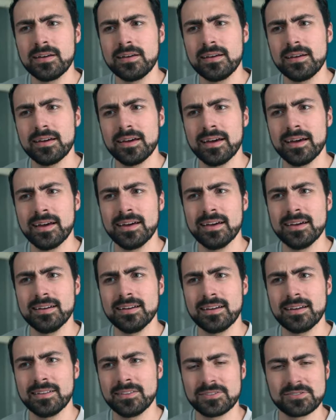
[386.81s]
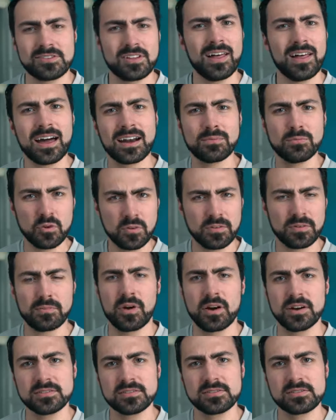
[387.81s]
And there's a lot of moving
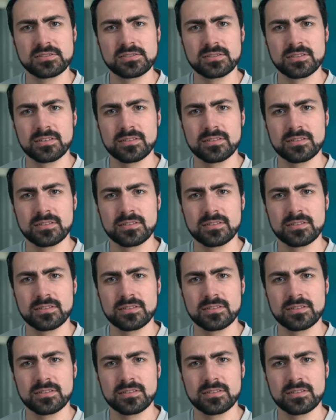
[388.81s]
parts.